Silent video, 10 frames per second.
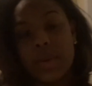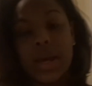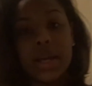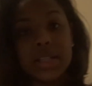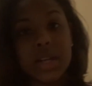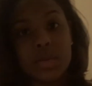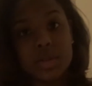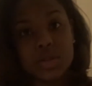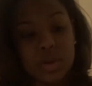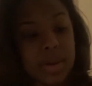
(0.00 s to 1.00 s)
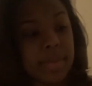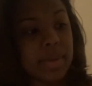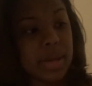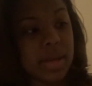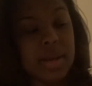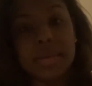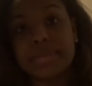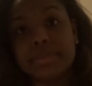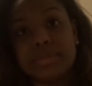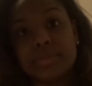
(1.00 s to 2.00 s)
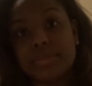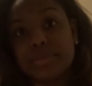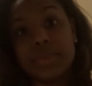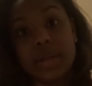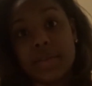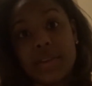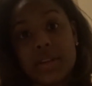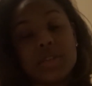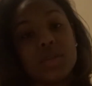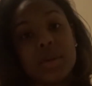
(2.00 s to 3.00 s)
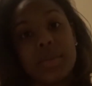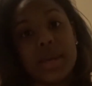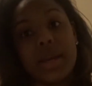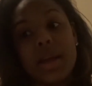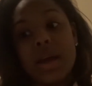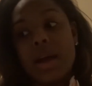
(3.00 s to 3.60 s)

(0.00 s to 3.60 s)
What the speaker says: AJ will join me whenever he joined me.